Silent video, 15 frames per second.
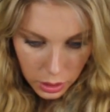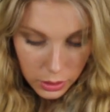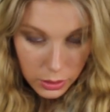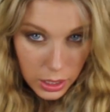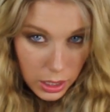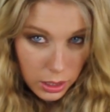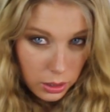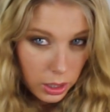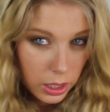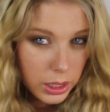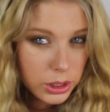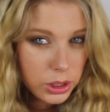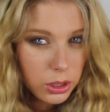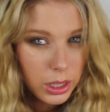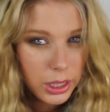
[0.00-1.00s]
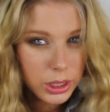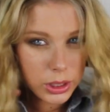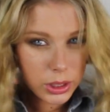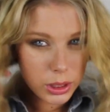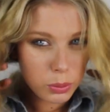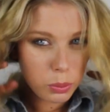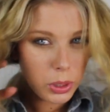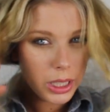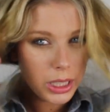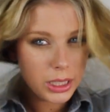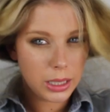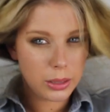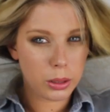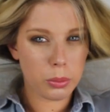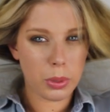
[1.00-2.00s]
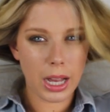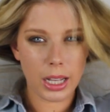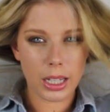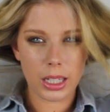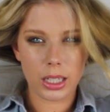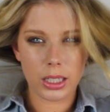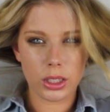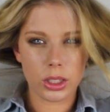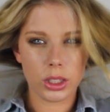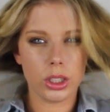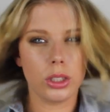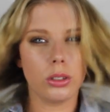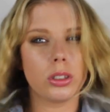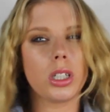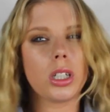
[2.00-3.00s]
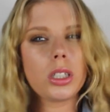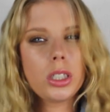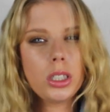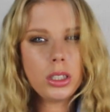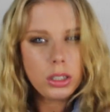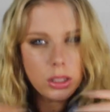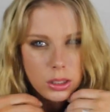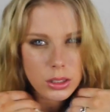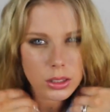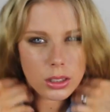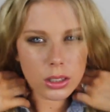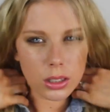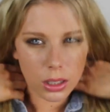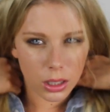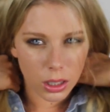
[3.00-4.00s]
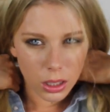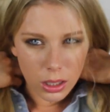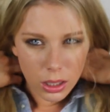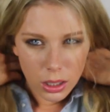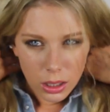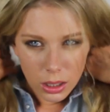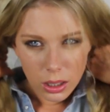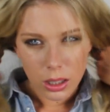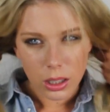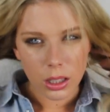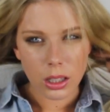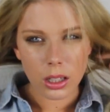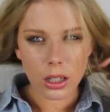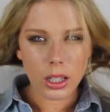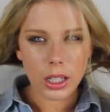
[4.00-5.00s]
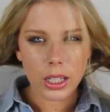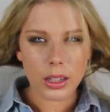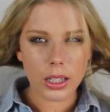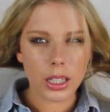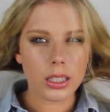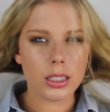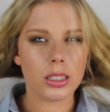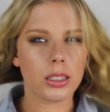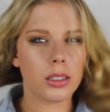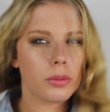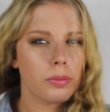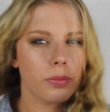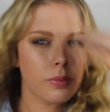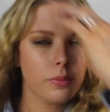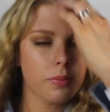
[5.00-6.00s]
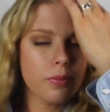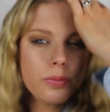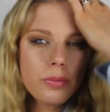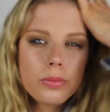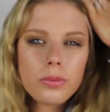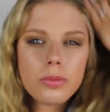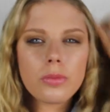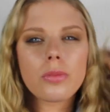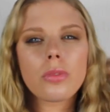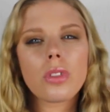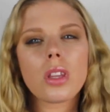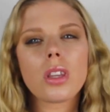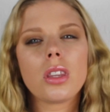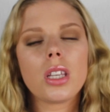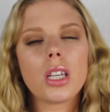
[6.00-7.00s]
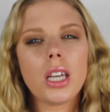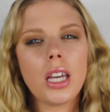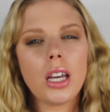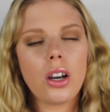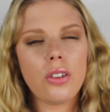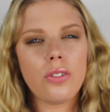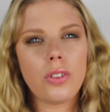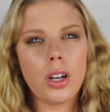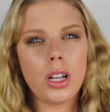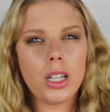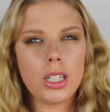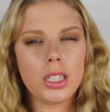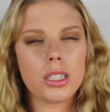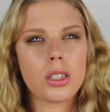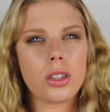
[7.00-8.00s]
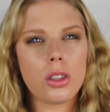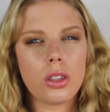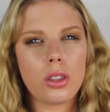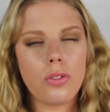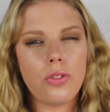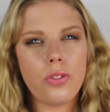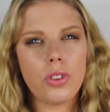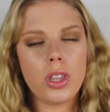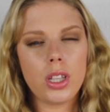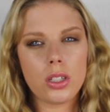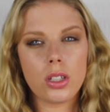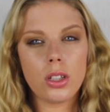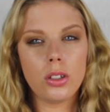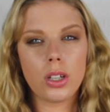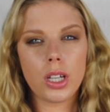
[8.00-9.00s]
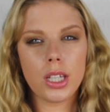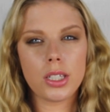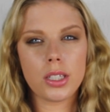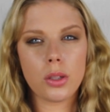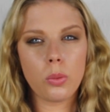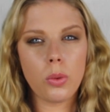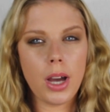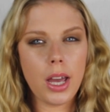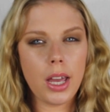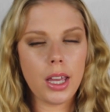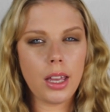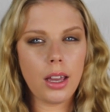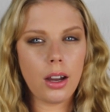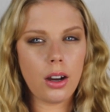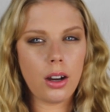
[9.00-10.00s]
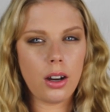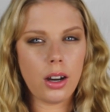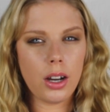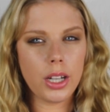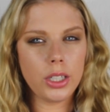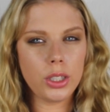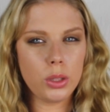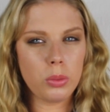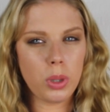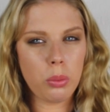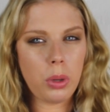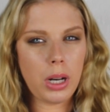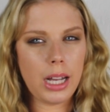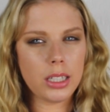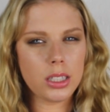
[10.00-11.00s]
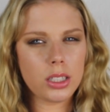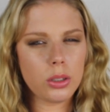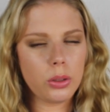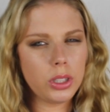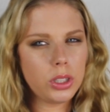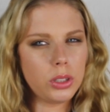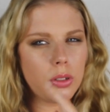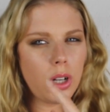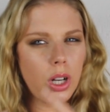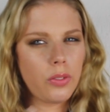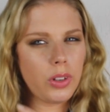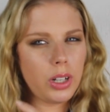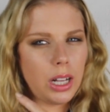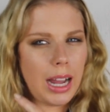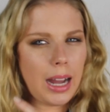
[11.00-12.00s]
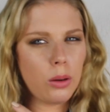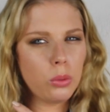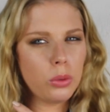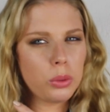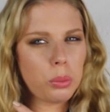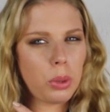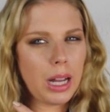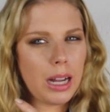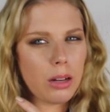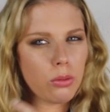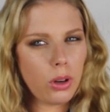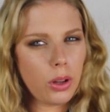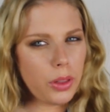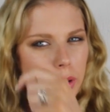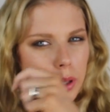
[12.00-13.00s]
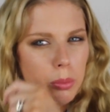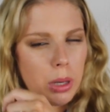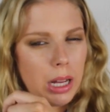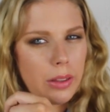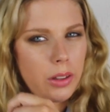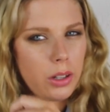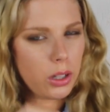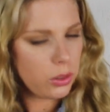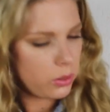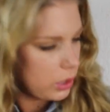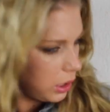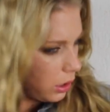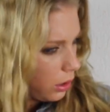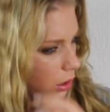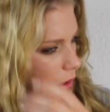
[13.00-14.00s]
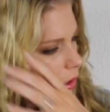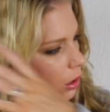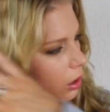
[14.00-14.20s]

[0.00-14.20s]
and then I literally just split it down the back into two sections like this. The key I find is for this look is the way I do my plats. So I do kind of an outward plait rather than a plait that goes in.